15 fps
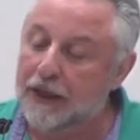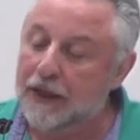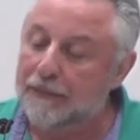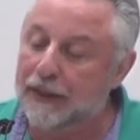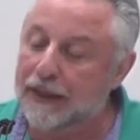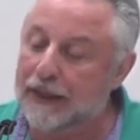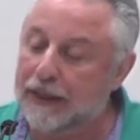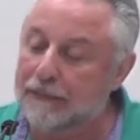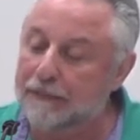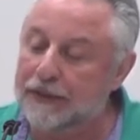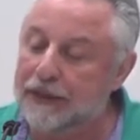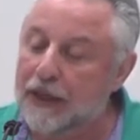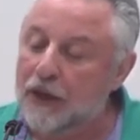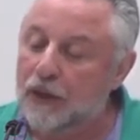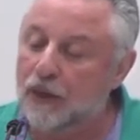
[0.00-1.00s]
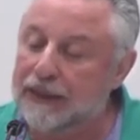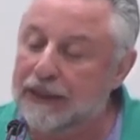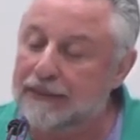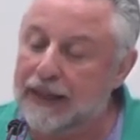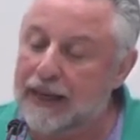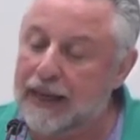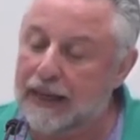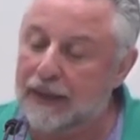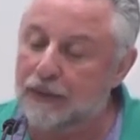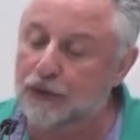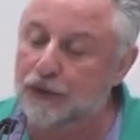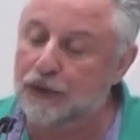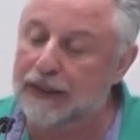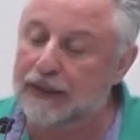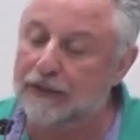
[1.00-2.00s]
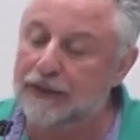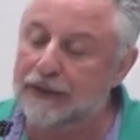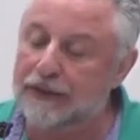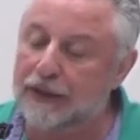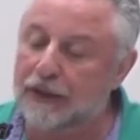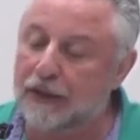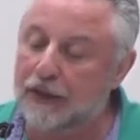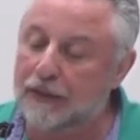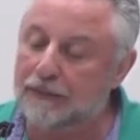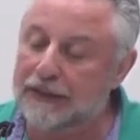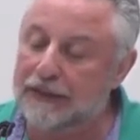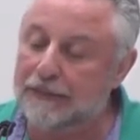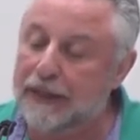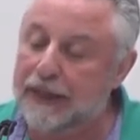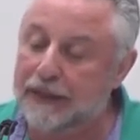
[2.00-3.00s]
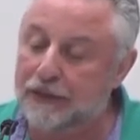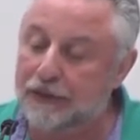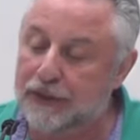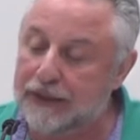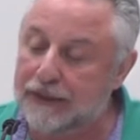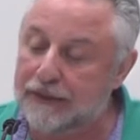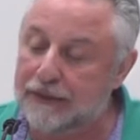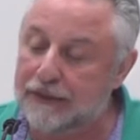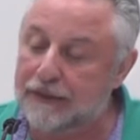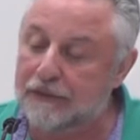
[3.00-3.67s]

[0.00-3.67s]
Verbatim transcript: perhaps, or that the house shelters the army's pay chest.